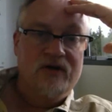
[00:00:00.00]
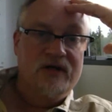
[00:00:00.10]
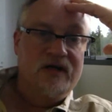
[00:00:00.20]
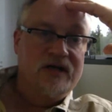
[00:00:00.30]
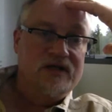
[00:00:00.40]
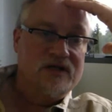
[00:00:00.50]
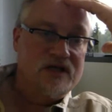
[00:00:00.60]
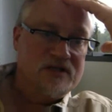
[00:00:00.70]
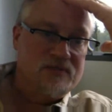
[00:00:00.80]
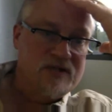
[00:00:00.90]

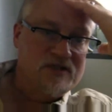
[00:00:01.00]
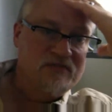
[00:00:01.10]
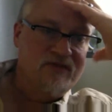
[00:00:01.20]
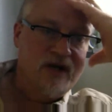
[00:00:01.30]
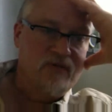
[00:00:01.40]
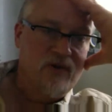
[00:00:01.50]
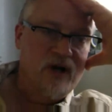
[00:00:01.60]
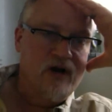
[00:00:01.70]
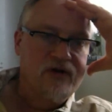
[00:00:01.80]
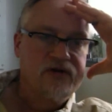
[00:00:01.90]
It specified what
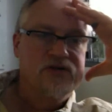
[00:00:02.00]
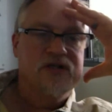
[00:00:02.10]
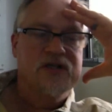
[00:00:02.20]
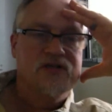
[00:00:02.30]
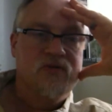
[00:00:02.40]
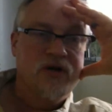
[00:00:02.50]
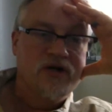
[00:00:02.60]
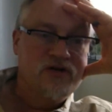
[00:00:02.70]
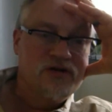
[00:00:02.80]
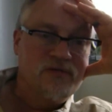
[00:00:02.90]
all those things were, and
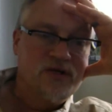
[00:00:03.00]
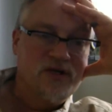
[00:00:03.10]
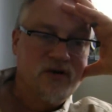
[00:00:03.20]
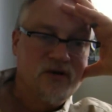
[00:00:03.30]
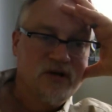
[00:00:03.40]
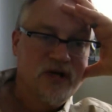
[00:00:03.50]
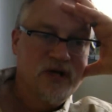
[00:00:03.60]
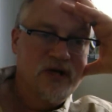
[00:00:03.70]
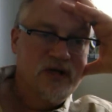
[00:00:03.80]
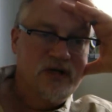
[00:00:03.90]
it used to be in the old
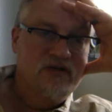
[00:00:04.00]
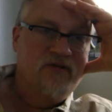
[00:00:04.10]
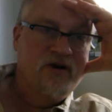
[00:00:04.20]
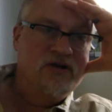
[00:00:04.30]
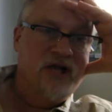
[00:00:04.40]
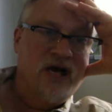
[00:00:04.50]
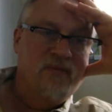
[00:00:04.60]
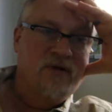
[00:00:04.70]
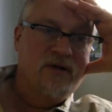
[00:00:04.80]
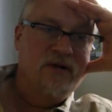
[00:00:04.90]
default YAML.